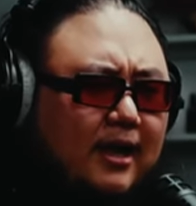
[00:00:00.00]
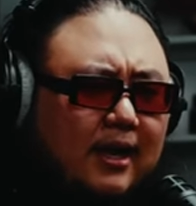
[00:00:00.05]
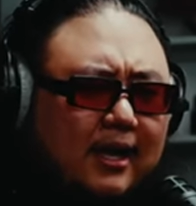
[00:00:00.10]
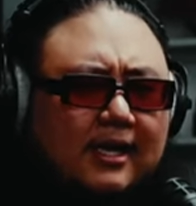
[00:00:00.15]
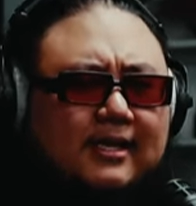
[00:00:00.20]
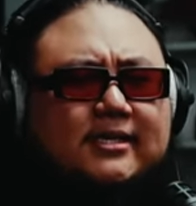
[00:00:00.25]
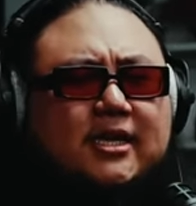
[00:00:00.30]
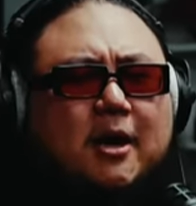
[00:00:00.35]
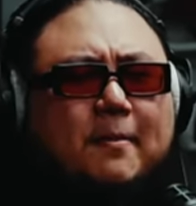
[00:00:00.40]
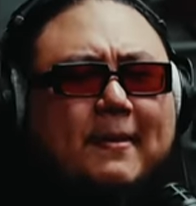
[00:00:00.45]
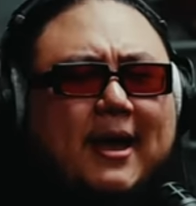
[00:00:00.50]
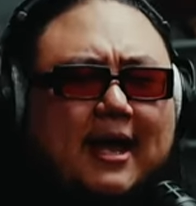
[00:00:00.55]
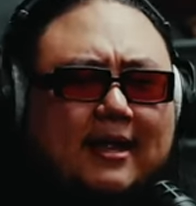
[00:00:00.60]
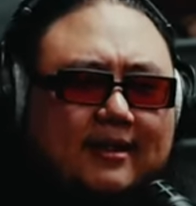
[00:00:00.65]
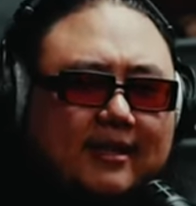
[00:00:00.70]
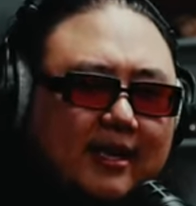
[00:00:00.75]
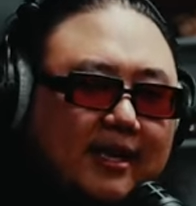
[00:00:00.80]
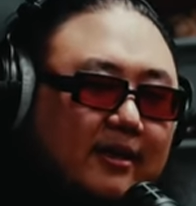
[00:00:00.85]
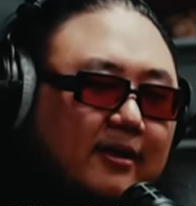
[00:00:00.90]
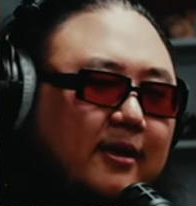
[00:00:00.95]
That's not a bad
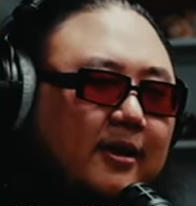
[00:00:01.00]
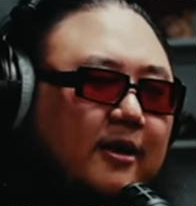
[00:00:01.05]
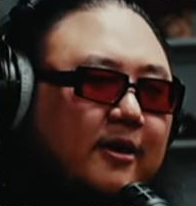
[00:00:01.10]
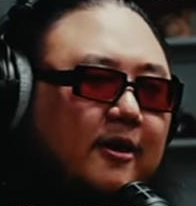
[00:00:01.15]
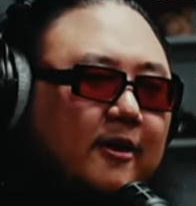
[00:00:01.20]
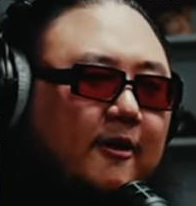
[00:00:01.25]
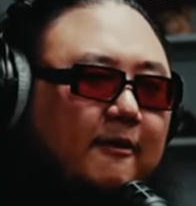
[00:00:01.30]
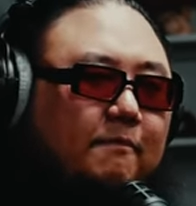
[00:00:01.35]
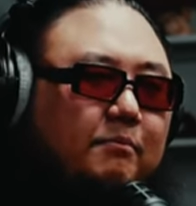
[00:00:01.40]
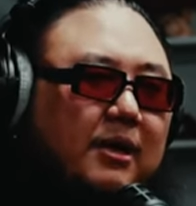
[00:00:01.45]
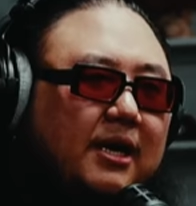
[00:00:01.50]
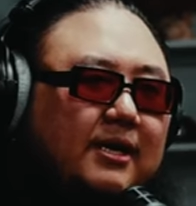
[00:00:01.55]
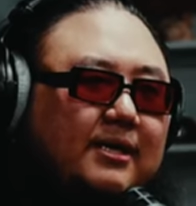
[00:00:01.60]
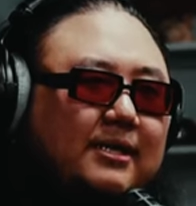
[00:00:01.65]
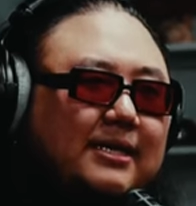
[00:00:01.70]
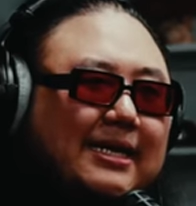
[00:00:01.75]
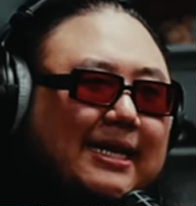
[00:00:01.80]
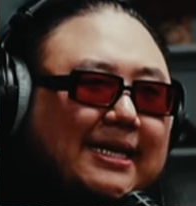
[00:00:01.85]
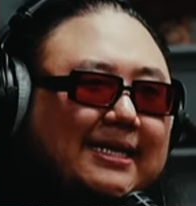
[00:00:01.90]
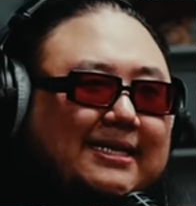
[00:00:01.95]
thing,
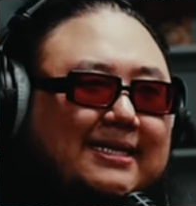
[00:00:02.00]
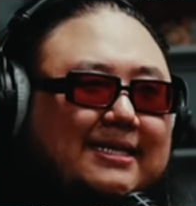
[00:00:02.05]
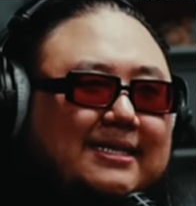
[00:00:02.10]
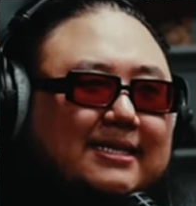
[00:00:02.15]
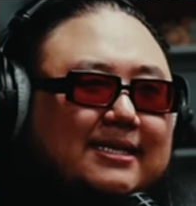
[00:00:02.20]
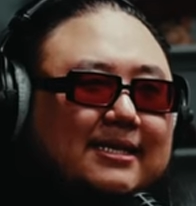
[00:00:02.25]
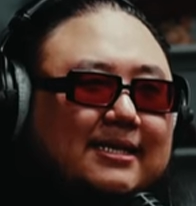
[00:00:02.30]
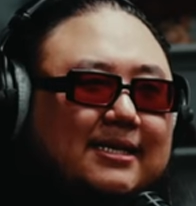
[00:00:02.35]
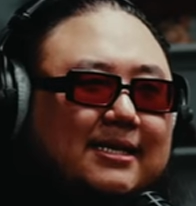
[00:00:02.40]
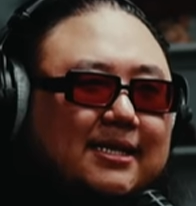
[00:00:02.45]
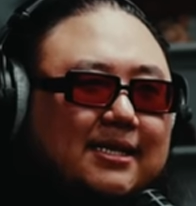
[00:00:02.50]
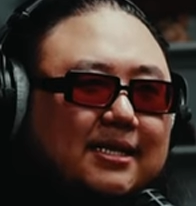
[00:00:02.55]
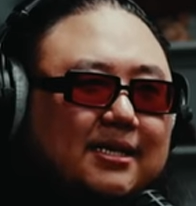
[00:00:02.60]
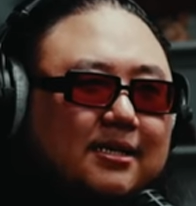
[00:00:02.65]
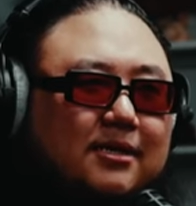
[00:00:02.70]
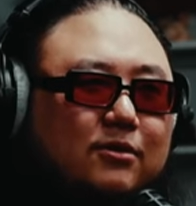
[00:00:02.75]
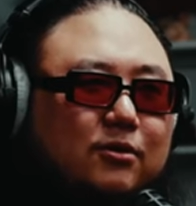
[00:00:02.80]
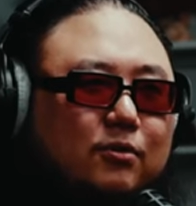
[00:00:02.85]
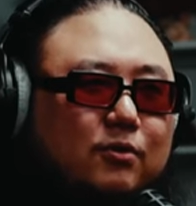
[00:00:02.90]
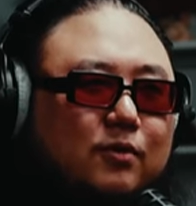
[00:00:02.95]
but it's
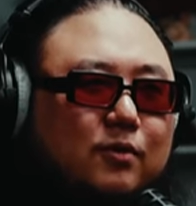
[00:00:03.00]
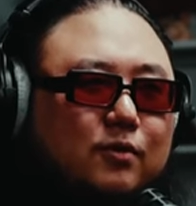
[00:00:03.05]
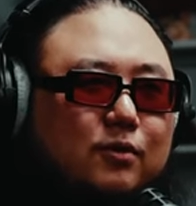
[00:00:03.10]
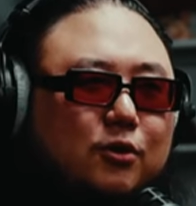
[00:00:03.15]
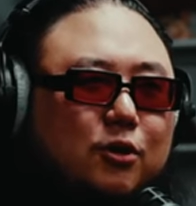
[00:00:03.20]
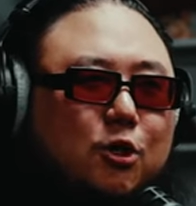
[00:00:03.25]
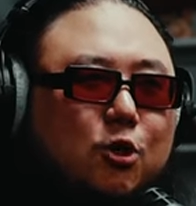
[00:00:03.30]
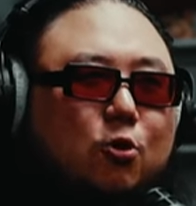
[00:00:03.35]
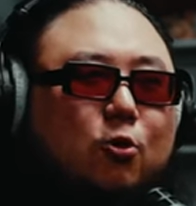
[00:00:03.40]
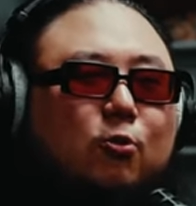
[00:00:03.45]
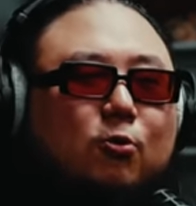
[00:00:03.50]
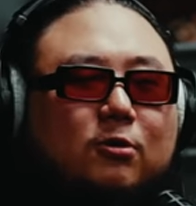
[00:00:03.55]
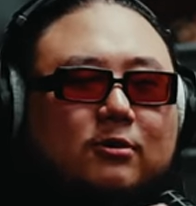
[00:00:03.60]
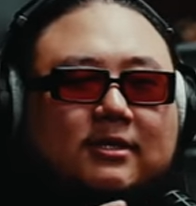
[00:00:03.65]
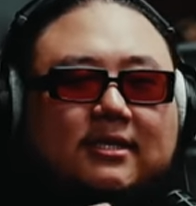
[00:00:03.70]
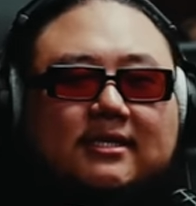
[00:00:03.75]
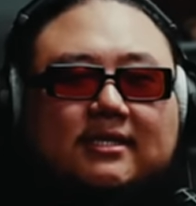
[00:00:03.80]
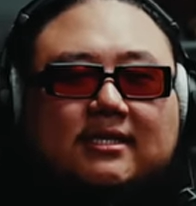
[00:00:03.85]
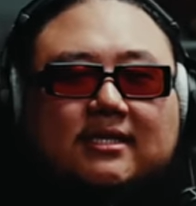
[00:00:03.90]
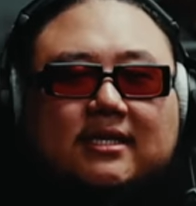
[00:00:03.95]
cool
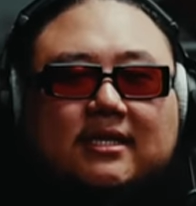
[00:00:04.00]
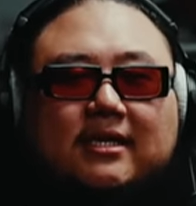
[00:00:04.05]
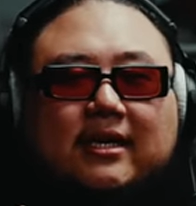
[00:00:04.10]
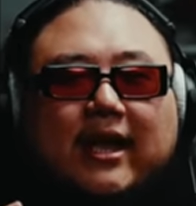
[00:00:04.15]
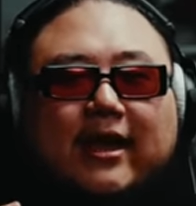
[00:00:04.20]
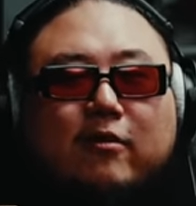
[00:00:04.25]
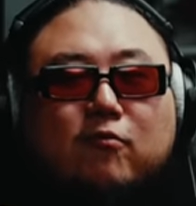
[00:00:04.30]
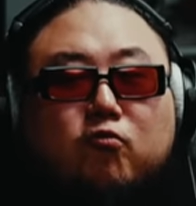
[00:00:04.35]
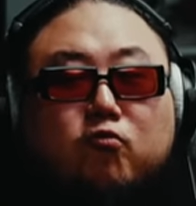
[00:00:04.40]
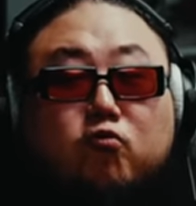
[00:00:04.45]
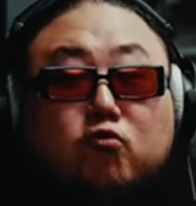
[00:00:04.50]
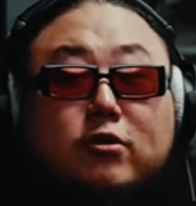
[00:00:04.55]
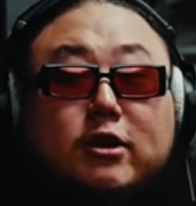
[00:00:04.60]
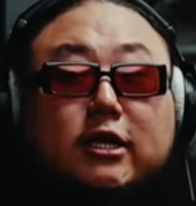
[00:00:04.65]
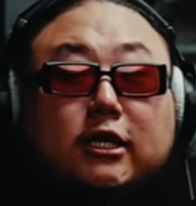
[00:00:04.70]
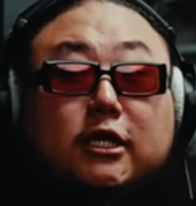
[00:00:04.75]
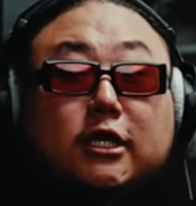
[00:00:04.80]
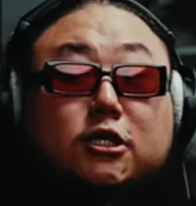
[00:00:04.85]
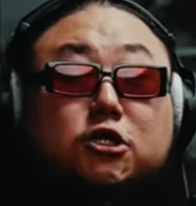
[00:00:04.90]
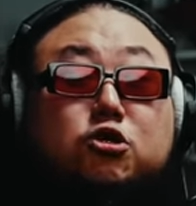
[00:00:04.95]
to see like
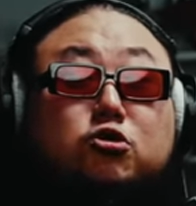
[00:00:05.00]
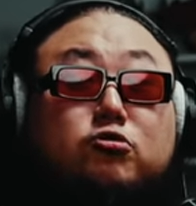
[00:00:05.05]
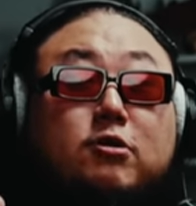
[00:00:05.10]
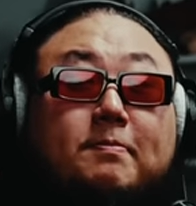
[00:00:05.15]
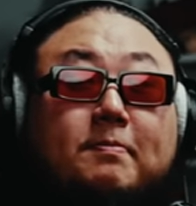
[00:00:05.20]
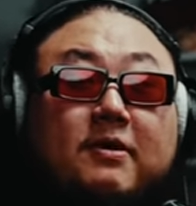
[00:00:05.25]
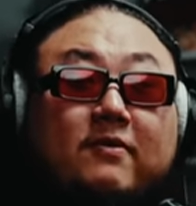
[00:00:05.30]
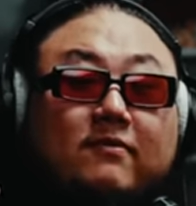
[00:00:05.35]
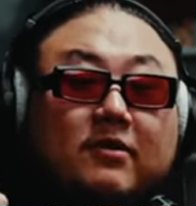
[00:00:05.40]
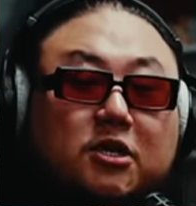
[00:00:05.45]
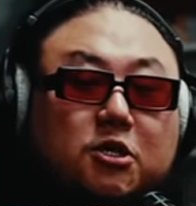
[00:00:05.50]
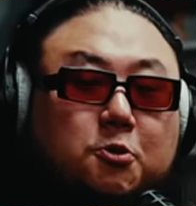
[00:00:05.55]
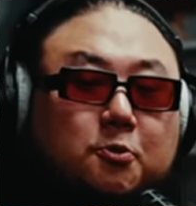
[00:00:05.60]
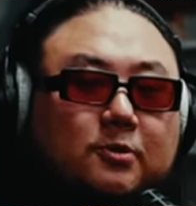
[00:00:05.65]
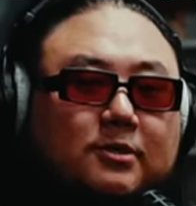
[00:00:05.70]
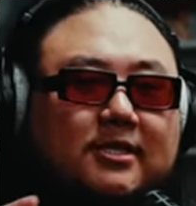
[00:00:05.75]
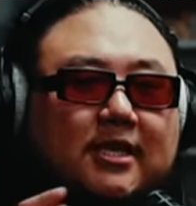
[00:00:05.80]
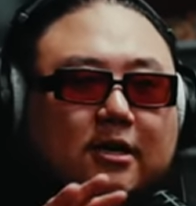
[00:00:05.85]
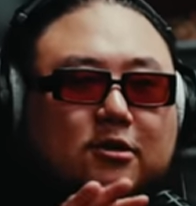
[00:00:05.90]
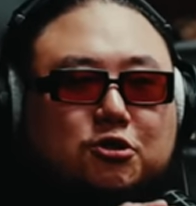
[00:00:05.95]
really trippy
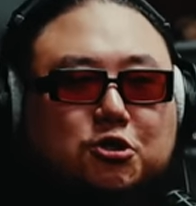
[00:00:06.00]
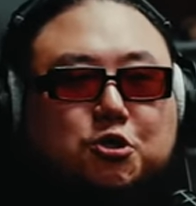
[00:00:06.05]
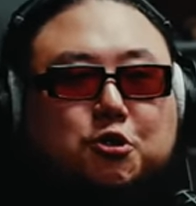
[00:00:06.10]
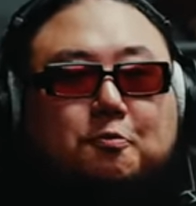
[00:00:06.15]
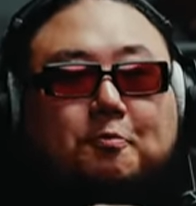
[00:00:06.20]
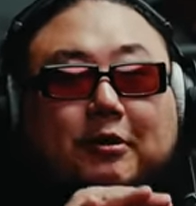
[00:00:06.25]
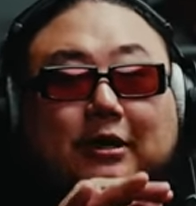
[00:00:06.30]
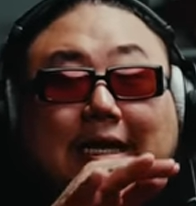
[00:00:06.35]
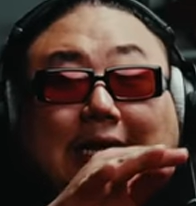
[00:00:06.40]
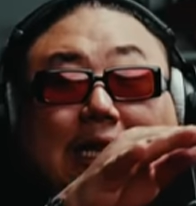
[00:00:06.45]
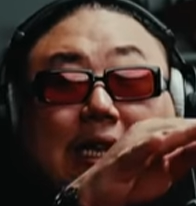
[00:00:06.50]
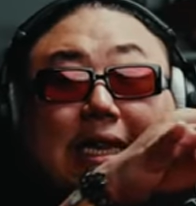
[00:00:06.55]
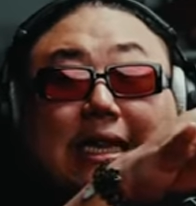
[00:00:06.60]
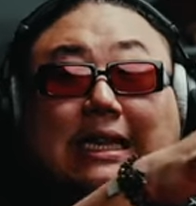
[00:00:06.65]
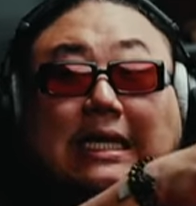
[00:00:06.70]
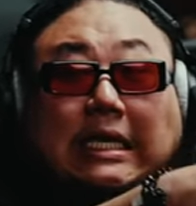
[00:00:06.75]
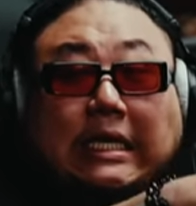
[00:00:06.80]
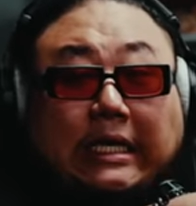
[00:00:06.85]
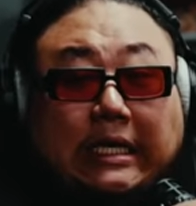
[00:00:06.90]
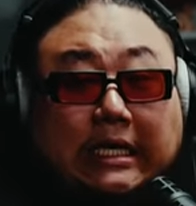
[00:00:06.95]
visuals that are super
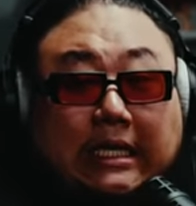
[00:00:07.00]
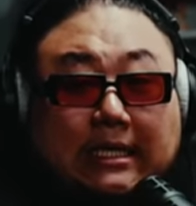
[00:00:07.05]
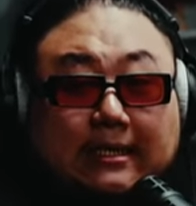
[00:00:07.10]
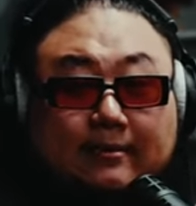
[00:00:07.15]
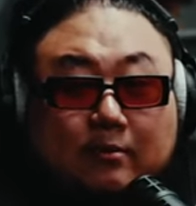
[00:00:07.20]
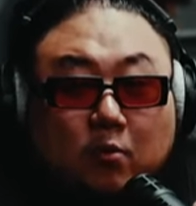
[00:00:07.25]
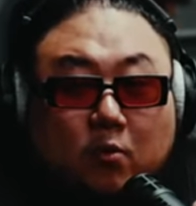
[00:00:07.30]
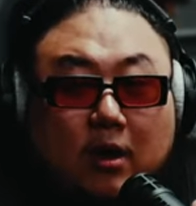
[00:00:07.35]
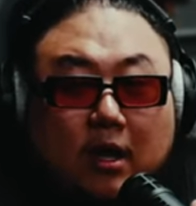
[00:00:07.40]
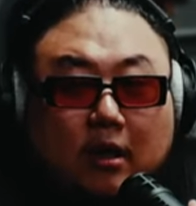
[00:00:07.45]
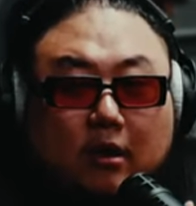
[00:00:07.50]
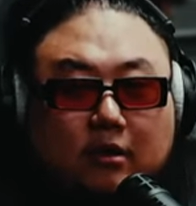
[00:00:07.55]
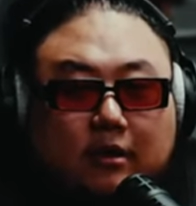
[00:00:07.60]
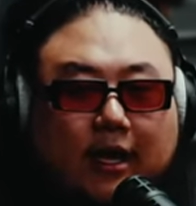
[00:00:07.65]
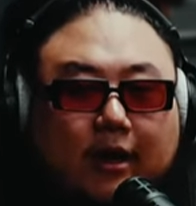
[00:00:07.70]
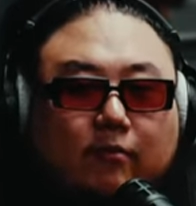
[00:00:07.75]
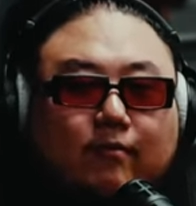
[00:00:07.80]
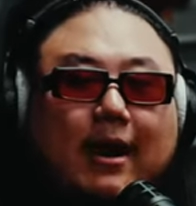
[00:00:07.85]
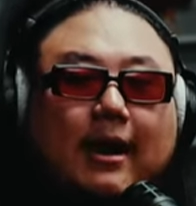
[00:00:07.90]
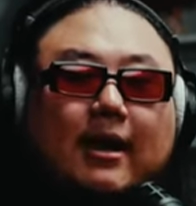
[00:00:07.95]
clean as well.
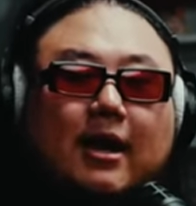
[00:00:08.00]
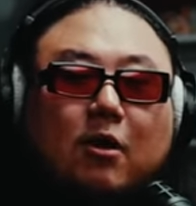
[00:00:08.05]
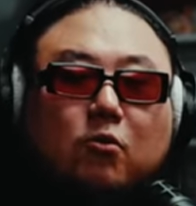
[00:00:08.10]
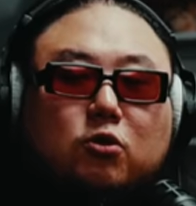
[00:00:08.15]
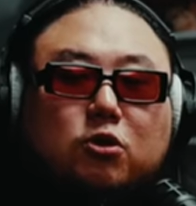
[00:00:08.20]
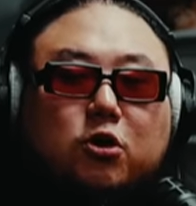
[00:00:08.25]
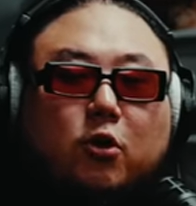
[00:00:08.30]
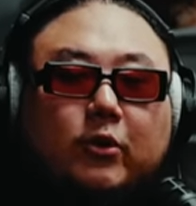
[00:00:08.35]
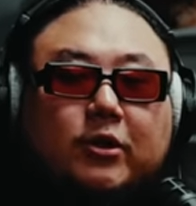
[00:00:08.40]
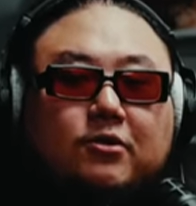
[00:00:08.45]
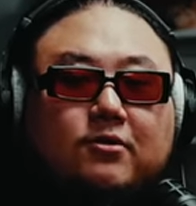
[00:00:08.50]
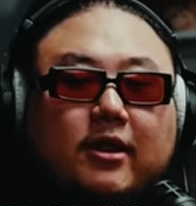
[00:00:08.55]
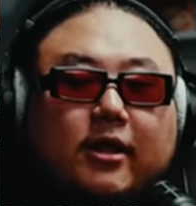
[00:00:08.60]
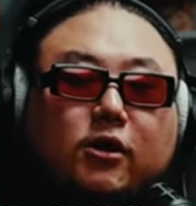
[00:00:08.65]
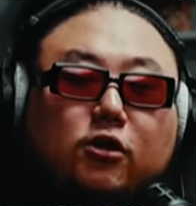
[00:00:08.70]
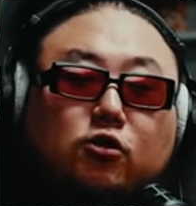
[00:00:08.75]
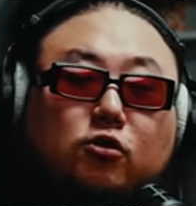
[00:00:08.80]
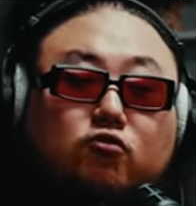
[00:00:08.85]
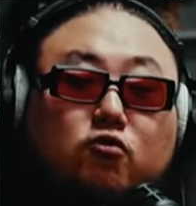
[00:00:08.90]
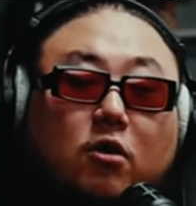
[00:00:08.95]
Like right now we're going through like a
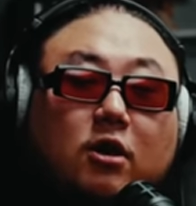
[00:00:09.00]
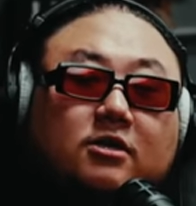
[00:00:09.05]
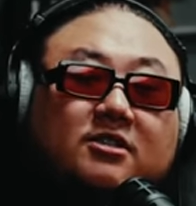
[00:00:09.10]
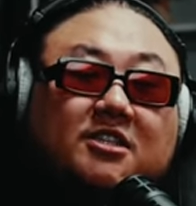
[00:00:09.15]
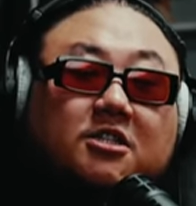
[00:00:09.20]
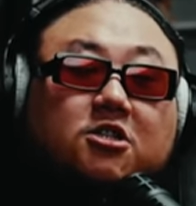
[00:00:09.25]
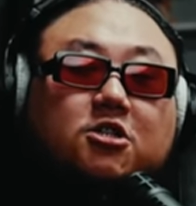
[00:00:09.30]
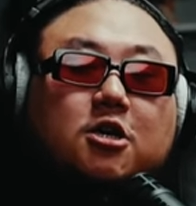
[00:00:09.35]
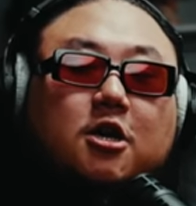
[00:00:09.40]
grunge